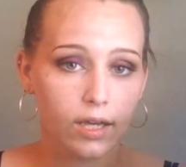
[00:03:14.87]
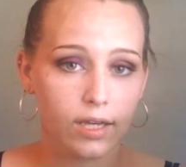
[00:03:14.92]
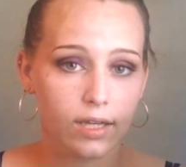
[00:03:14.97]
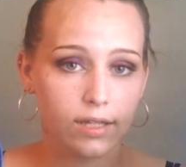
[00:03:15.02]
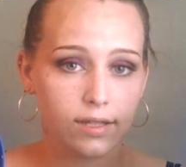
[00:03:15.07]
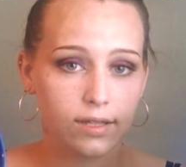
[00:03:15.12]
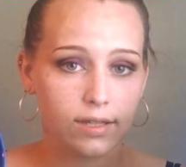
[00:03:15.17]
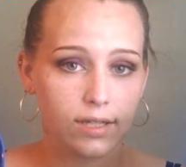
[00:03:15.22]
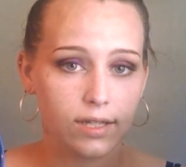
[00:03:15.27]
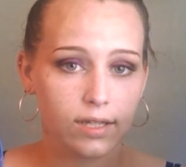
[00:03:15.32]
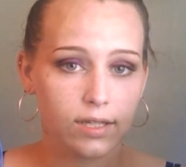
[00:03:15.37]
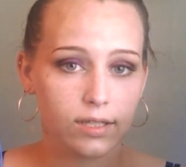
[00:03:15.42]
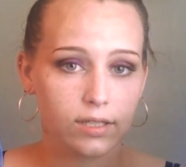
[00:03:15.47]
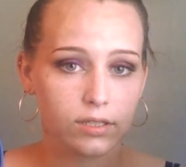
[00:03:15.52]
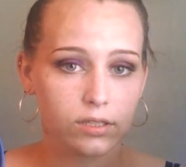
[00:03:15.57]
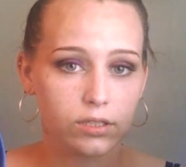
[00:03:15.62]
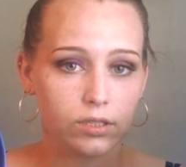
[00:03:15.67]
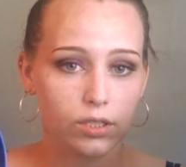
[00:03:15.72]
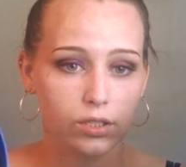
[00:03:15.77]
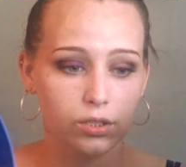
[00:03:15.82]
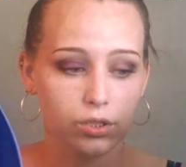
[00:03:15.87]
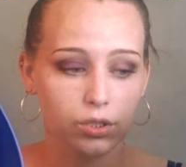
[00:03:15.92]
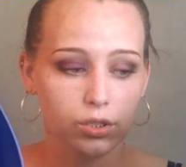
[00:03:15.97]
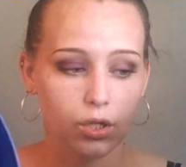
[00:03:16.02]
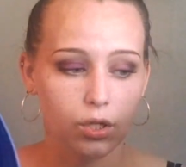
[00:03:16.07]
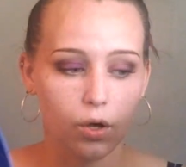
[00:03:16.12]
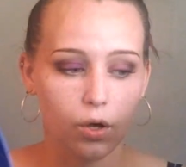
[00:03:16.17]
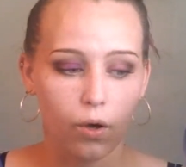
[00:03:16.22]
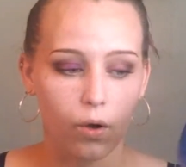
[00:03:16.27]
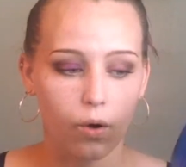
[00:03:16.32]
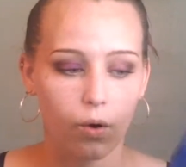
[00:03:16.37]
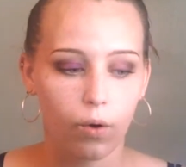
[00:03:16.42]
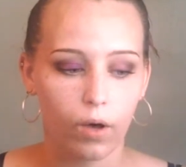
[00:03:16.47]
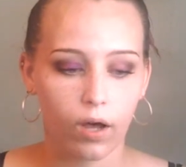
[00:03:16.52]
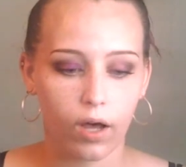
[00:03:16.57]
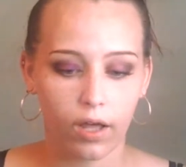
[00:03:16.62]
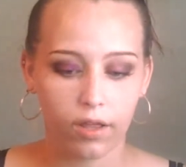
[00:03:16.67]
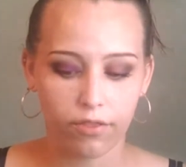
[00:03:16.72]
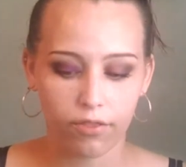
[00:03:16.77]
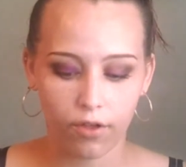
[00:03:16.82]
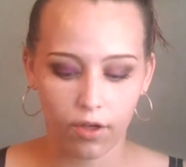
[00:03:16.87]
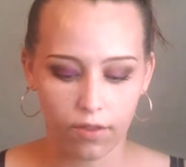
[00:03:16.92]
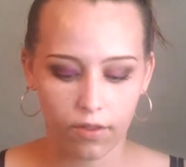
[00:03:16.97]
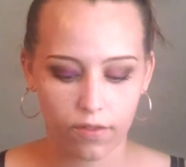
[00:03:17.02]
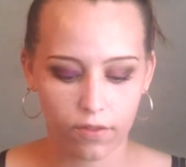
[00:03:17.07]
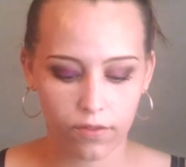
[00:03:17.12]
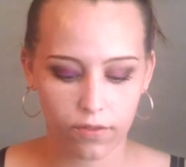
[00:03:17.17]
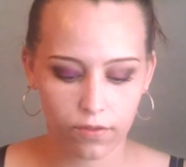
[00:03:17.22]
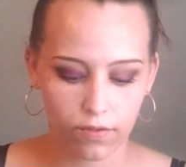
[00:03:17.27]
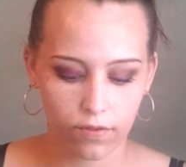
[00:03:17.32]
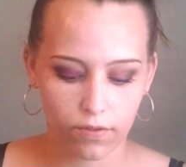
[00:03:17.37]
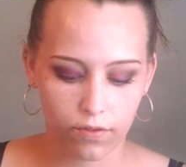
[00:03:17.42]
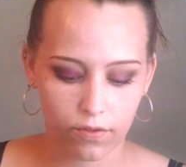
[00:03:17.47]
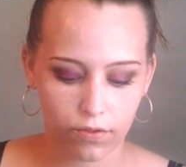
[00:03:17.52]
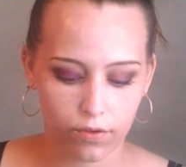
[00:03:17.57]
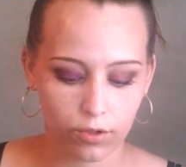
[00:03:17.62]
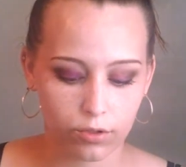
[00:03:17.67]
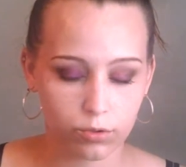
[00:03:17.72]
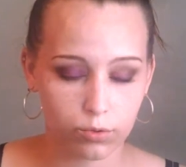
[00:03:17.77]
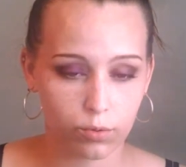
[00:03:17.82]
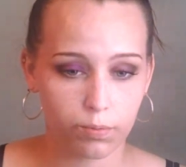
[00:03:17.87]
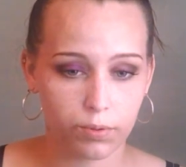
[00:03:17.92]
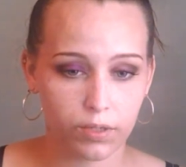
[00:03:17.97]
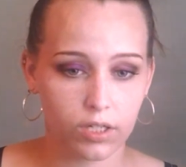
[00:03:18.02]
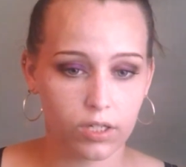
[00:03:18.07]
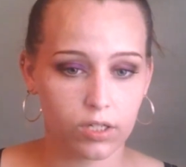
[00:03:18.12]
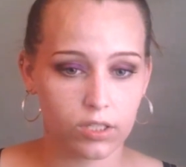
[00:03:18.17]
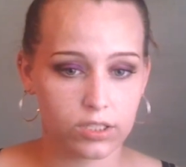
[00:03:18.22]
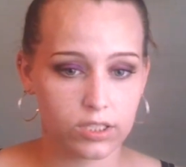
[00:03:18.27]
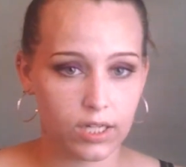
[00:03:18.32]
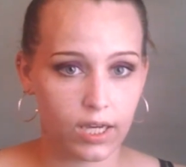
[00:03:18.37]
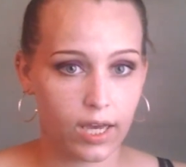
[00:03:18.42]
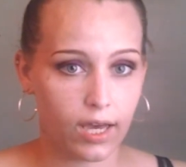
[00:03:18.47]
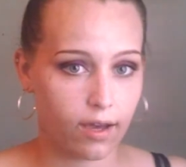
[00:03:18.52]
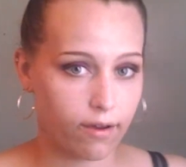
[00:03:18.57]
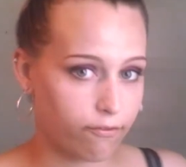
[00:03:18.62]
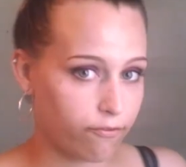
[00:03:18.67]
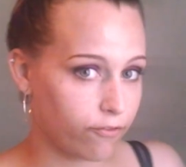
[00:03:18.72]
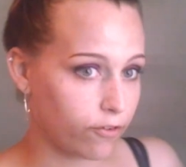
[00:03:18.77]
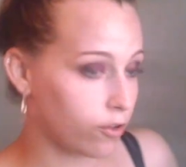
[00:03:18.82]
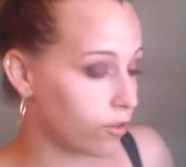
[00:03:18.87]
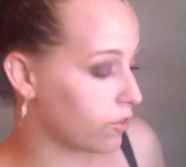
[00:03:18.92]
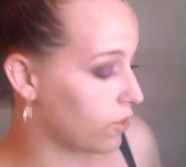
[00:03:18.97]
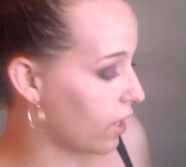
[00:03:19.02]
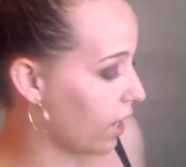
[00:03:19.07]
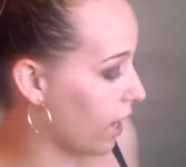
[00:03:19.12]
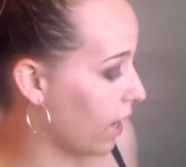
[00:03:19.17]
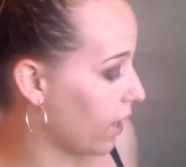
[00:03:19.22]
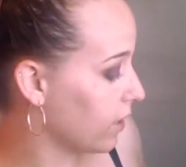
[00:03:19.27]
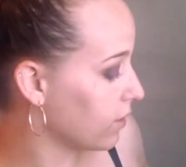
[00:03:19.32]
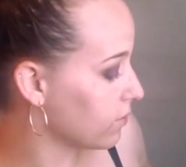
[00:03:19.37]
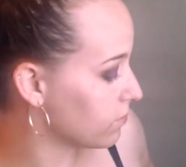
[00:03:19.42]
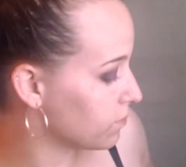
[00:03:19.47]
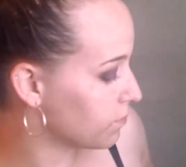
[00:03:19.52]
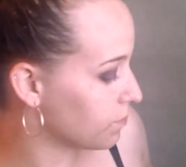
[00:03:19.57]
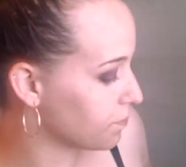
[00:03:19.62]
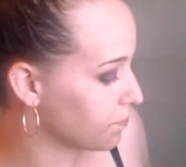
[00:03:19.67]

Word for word: in these, so I thought those would be good to have for that.